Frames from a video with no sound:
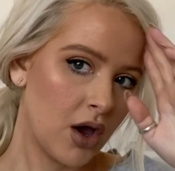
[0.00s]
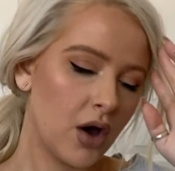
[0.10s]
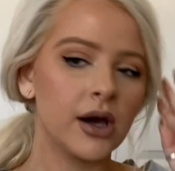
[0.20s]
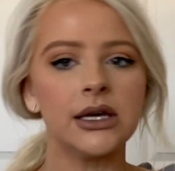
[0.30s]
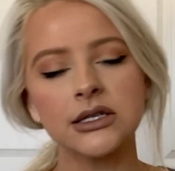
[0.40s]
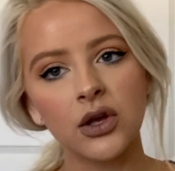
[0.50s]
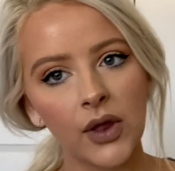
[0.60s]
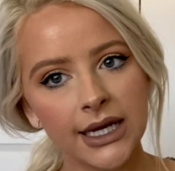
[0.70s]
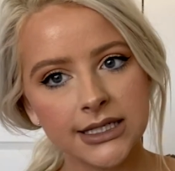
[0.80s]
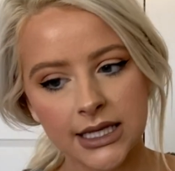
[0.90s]
Okay, so
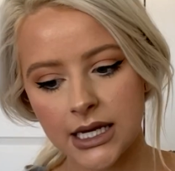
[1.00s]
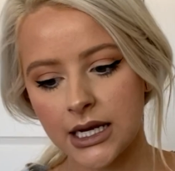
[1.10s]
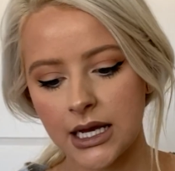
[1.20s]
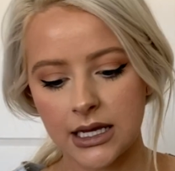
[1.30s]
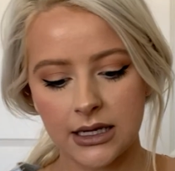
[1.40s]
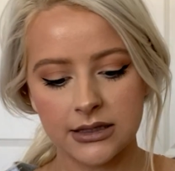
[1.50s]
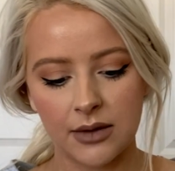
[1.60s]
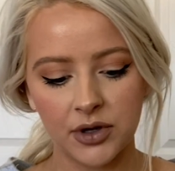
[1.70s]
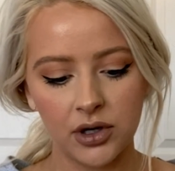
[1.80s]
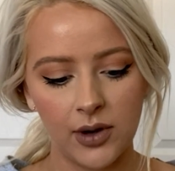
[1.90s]
last thing is I'm
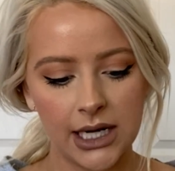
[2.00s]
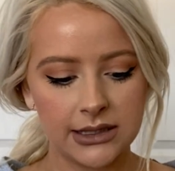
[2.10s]
gonna go ahead and